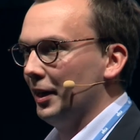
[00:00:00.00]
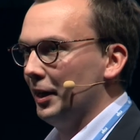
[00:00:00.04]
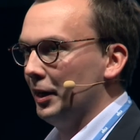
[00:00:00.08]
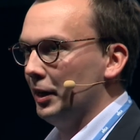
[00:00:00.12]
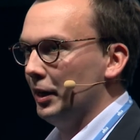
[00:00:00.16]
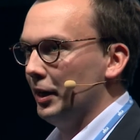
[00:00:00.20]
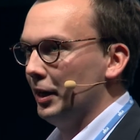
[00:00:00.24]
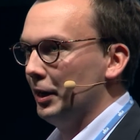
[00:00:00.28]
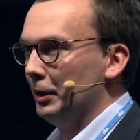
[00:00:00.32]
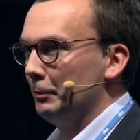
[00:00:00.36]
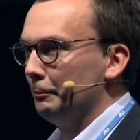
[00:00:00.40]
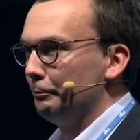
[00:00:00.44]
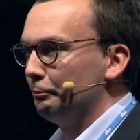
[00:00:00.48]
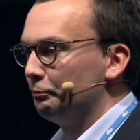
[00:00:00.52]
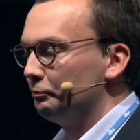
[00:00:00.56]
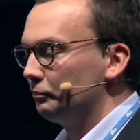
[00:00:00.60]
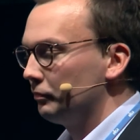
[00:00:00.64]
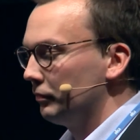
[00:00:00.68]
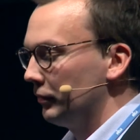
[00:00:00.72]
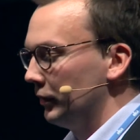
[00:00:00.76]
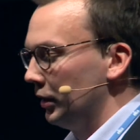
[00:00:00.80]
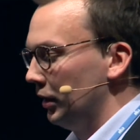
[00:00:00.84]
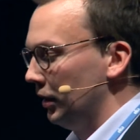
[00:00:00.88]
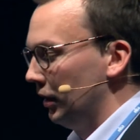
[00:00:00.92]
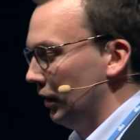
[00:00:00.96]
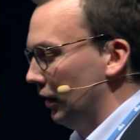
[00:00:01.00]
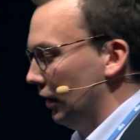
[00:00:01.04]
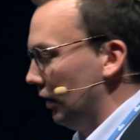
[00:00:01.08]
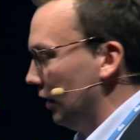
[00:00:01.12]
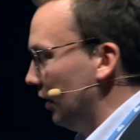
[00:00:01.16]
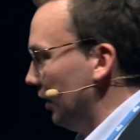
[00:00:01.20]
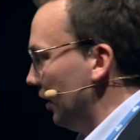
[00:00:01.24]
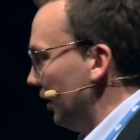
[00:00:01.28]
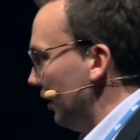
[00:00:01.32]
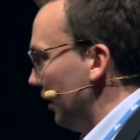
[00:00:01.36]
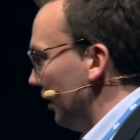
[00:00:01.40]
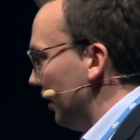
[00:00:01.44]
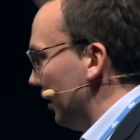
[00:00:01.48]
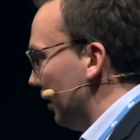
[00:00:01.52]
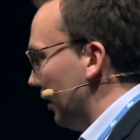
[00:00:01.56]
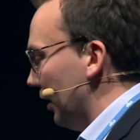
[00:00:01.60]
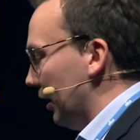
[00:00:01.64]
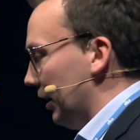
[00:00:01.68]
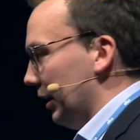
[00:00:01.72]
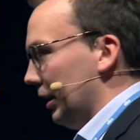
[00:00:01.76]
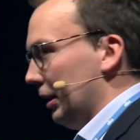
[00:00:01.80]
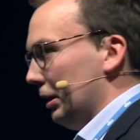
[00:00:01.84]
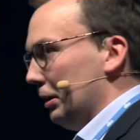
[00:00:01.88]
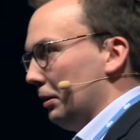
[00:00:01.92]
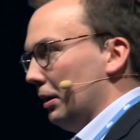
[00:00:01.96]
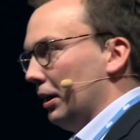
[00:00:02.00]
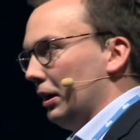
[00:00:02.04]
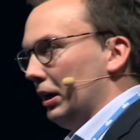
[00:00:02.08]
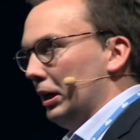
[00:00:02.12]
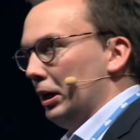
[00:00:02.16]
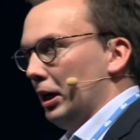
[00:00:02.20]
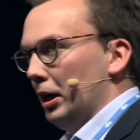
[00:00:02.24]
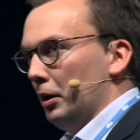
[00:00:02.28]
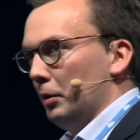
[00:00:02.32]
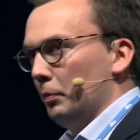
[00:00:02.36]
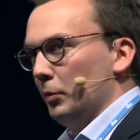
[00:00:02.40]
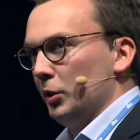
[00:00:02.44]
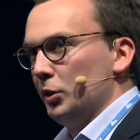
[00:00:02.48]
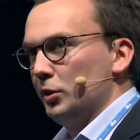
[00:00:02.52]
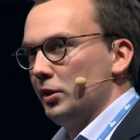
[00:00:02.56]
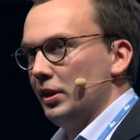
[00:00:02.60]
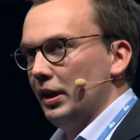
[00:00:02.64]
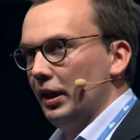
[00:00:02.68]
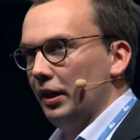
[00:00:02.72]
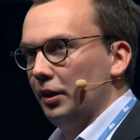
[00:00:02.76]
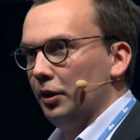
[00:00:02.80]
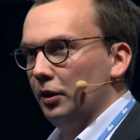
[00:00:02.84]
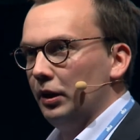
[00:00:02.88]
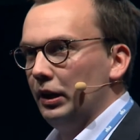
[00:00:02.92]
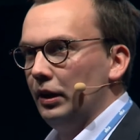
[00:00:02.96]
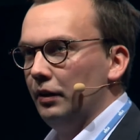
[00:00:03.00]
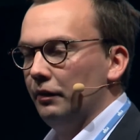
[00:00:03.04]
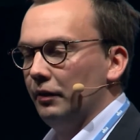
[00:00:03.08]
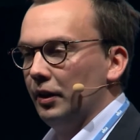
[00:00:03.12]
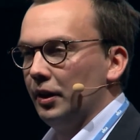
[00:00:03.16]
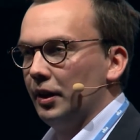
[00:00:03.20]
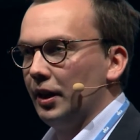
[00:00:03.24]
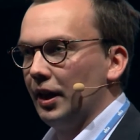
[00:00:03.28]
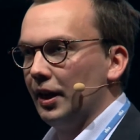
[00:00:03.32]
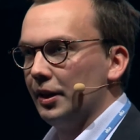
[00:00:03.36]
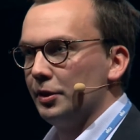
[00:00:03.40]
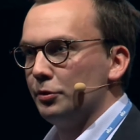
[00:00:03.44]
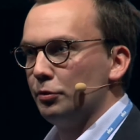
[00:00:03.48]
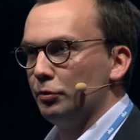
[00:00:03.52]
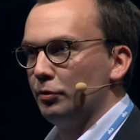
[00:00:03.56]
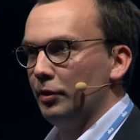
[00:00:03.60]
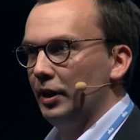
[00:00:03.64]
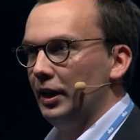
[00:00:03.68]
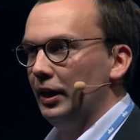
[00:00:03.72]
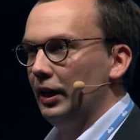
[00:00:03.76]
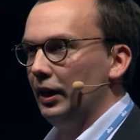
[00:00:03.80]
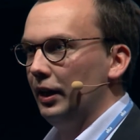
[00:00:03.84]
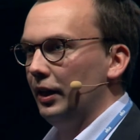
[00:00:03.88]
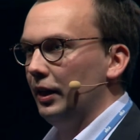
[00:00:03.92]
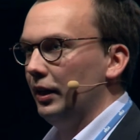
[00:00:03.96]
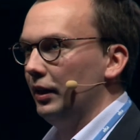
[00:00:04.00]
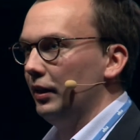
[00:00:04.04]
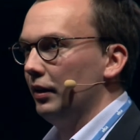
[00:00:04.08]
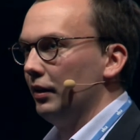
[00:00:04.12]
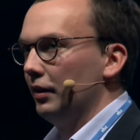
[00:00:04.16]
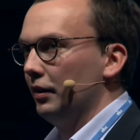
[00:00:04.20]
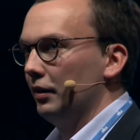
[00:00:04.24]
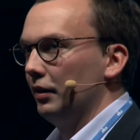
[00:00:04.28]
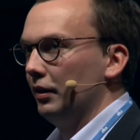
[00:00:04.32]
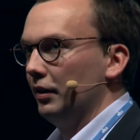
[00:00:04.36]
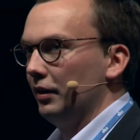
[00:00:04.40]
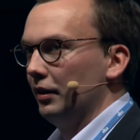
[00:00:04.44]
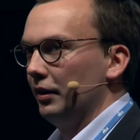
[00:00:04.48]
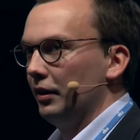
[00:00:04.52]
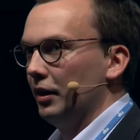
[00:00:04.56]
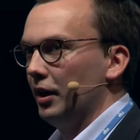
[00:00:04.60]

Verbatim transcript: and and um, uh, I, I, must say the event has really